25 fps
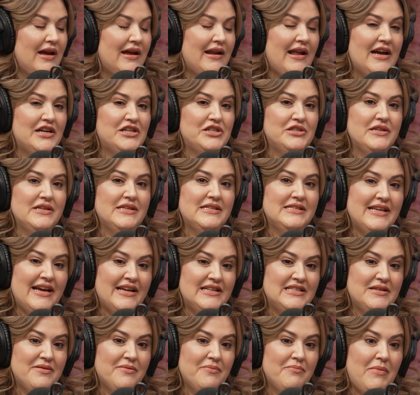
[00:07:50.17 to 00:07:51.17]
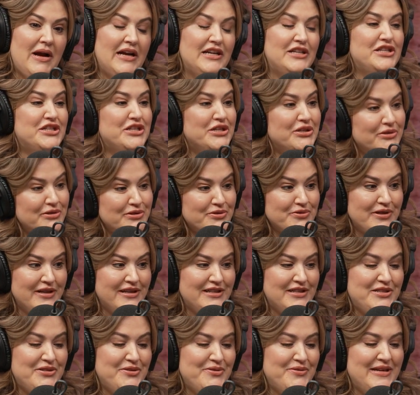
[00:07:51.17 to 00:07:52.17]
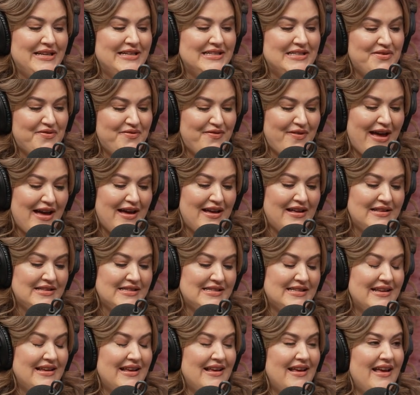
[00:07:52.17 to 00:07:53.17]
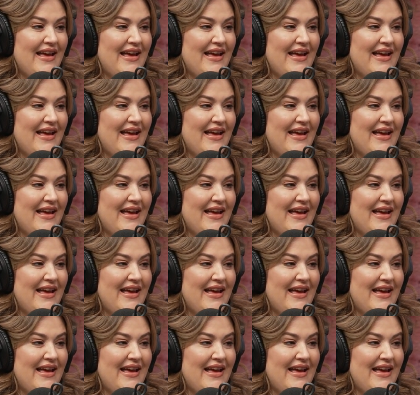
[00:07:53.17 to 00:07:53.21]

and actually sent my children to his events.